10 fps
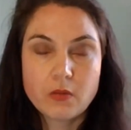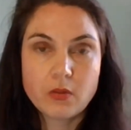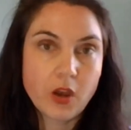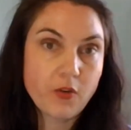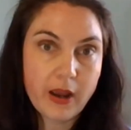
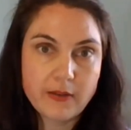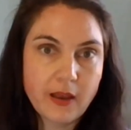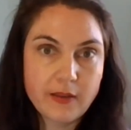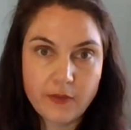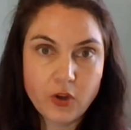the
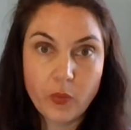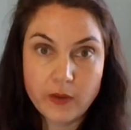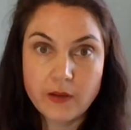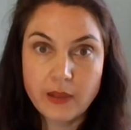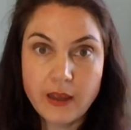orangutans have
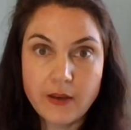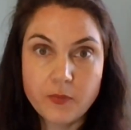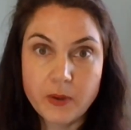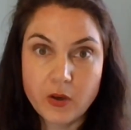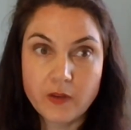nowhere to
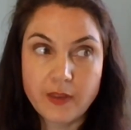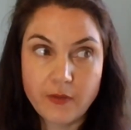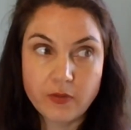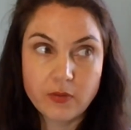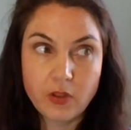live because
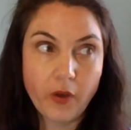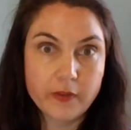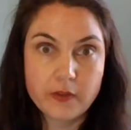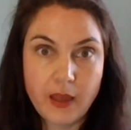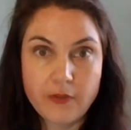they've
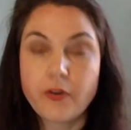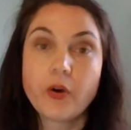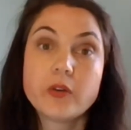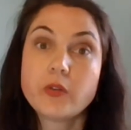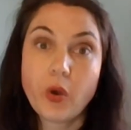lost their
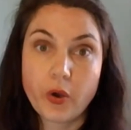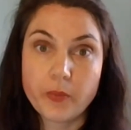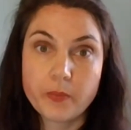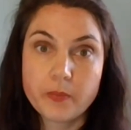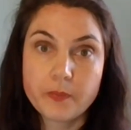forest
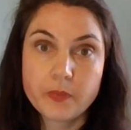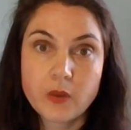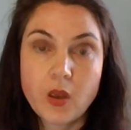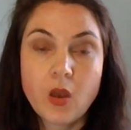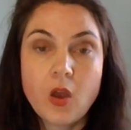home.
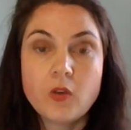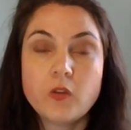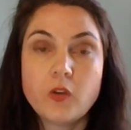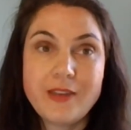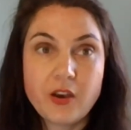
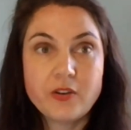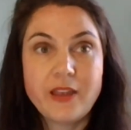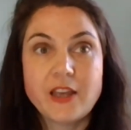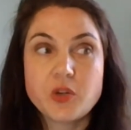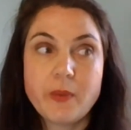So
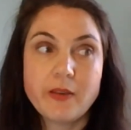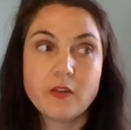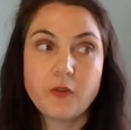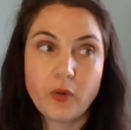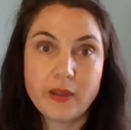degradation means
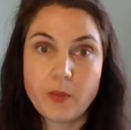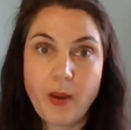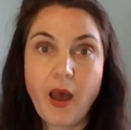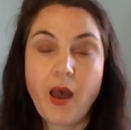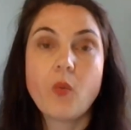it's falling
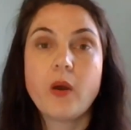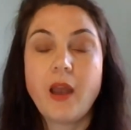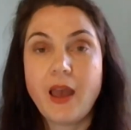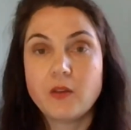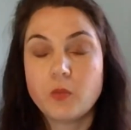apart,
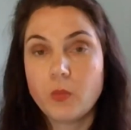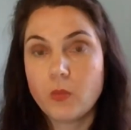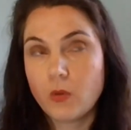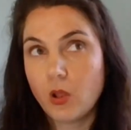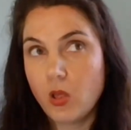whereas
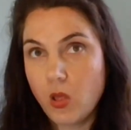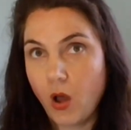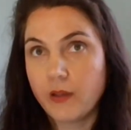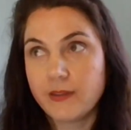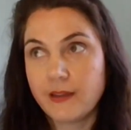
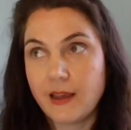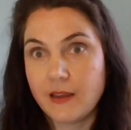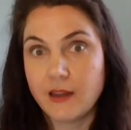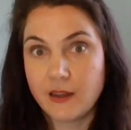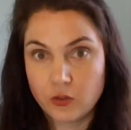loss
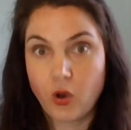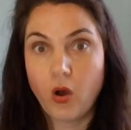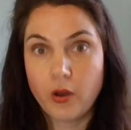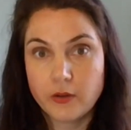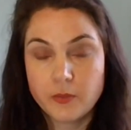is it's
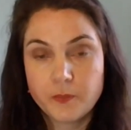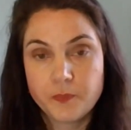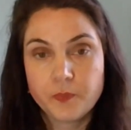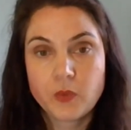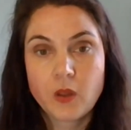gone.
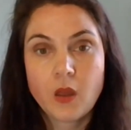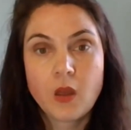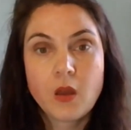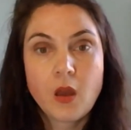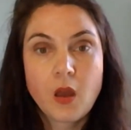
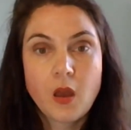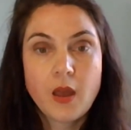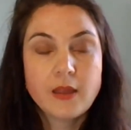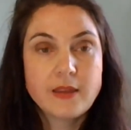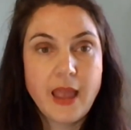
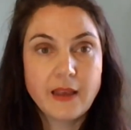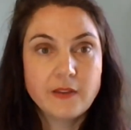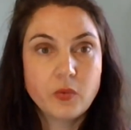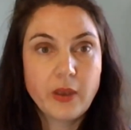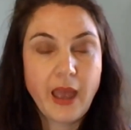
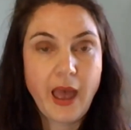Next, we